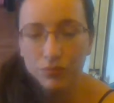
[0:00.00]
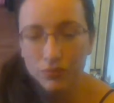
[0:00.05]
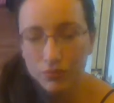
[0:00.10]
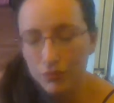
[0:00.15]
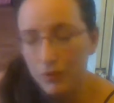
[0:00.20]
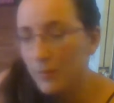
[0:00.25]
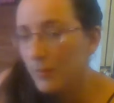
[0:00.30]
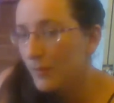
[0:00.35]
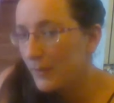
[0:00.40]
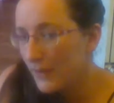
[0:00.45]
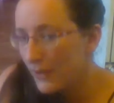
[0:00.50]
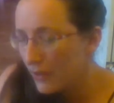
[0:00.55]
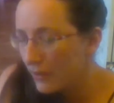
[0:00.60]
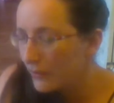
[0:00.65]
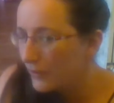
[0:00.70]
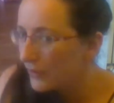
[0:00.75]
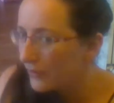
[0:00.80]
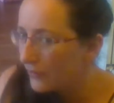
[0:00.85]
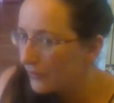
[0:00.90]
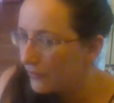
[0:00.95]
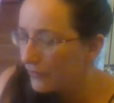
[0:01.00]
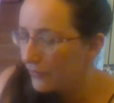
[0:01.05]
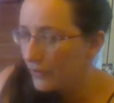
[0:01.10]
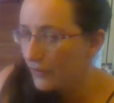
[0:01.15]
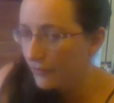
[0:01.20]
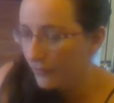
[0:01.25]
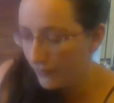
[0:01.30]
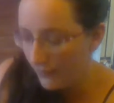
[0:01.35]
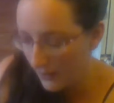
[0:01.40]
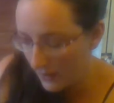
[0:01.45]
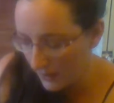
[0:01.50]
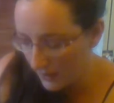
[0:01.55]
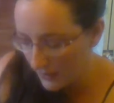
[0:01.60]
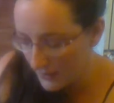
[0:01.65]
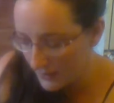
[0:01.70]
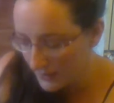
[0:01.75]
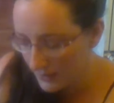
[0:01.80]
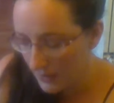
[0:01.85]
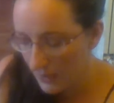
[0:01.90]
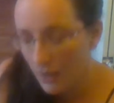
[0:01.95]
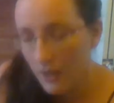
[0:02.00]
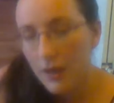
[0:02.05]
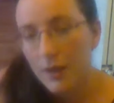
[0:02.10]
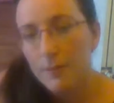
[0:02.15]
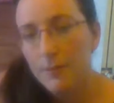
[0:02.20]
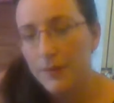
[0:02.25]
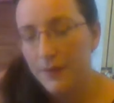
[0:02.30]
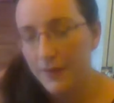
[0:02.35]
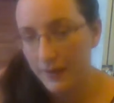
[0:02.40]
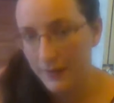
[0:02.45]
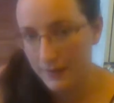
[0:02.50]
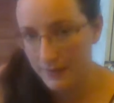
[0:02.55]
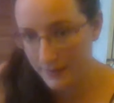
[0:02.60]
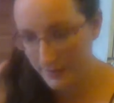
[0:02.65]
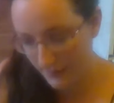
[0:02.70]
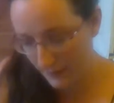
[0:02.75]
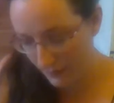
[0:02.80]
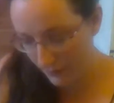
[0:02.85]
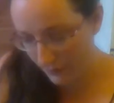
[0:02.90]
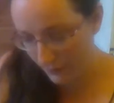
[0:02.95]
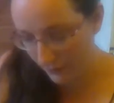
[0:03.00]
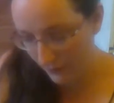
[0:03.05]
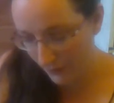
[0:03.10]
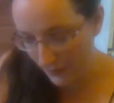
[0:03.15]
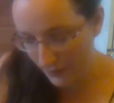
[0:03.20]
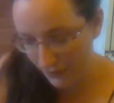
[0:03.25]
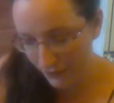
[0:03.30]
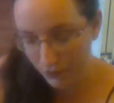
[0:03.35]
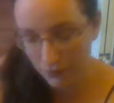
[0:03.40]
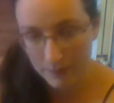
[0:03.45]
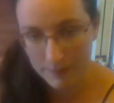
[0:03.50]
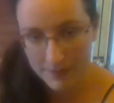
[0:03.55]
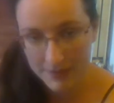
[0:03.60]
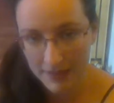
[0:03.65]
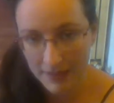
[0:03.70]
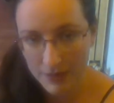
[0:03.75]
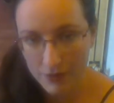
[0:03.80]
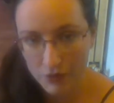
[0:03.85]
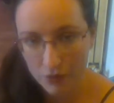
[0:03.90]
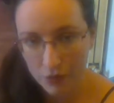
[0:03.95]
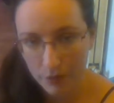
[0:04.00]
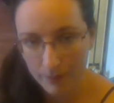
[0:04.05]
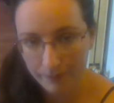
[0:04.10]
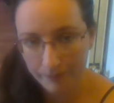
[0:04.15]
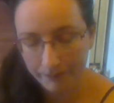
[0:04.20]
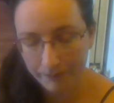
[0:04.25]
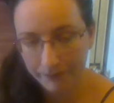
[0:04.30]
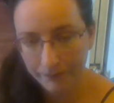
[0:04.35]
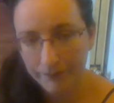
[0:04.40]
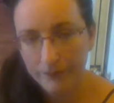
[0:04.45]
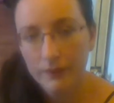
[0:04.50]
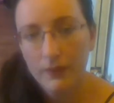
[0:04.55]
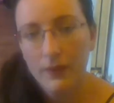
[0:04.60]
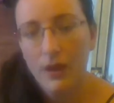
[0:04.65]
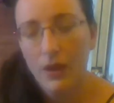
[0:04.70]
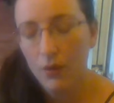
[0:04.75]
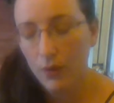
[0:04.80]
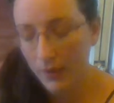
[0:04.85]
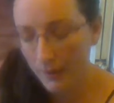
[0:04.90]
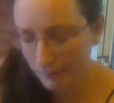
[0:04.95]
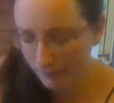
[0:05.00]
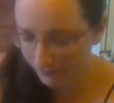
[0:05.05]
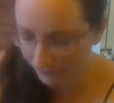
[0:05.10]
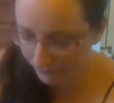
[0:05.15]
Probably go Lunar Flute first, but then consider your vice grips later on. Okay?